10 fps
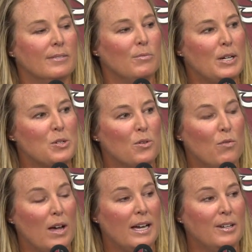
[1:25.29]
Rachel
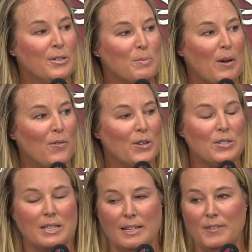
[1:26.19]
Vaughn, who's my
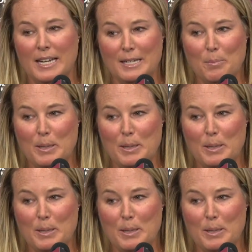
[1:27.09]
first left-handed